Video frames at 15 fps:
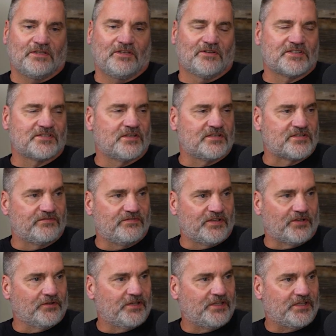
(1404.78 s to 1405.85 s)
it's a
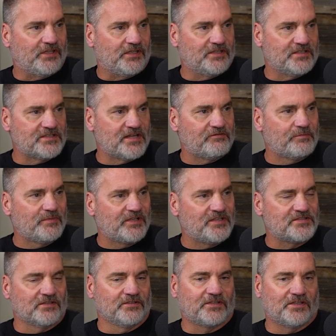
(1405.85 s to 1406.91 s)
felt need, and
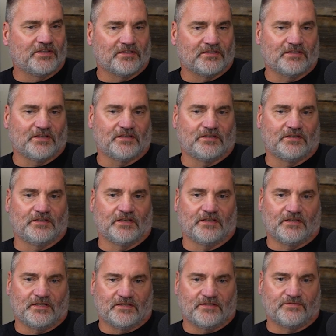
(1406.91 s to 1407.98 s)
everybody's looking
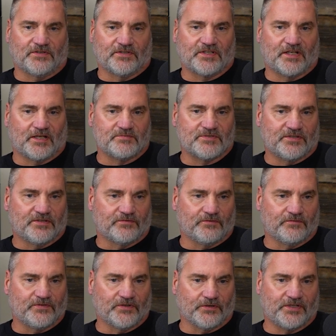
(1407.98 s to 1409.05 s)
at different times at
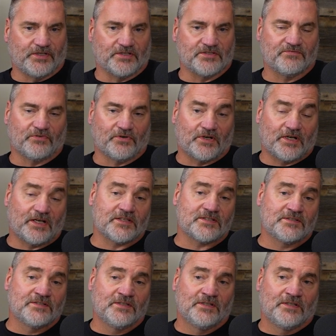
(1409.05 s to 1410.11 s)
different felt needs. For
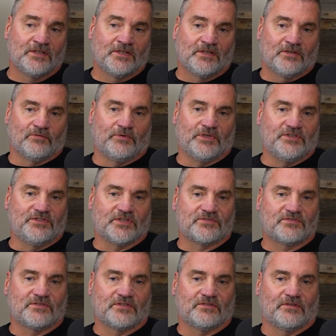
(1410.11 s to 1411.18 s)
us, we
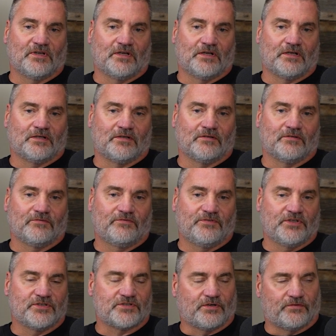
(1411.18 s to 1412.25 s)
just
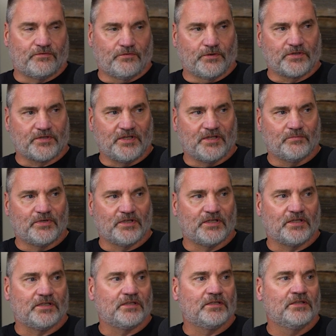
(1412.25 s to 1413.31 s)
finished our fourth
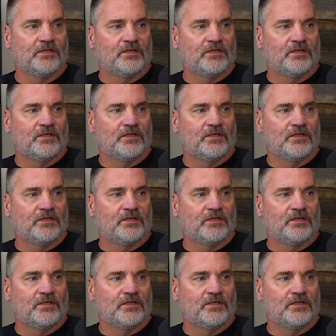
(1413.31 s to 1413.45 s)
campaign,